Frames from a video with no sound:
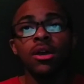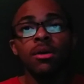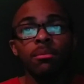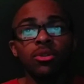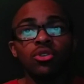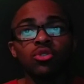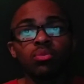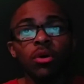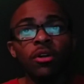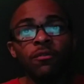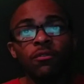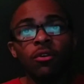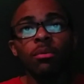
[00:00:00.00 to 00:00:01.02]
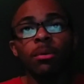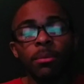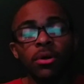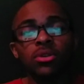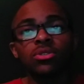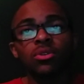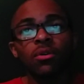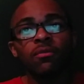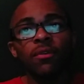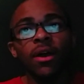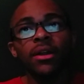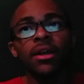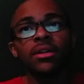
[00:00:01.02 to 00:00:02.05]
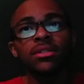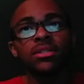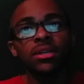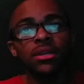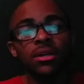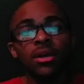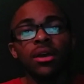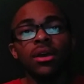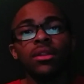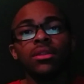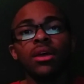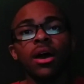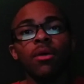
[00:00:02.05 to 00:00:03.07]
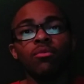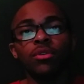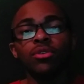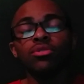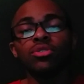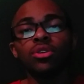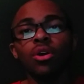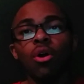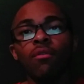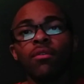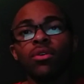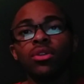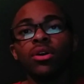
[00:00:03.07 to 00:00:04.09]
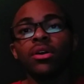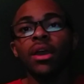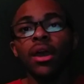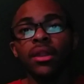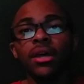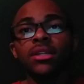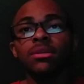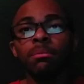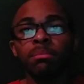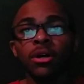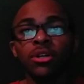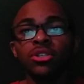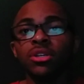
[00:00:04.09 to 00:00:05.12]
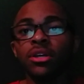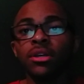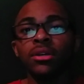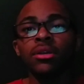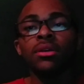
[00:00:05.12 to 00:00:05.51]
But there's one form of personal financing that we usually overlook, and that's budgeting.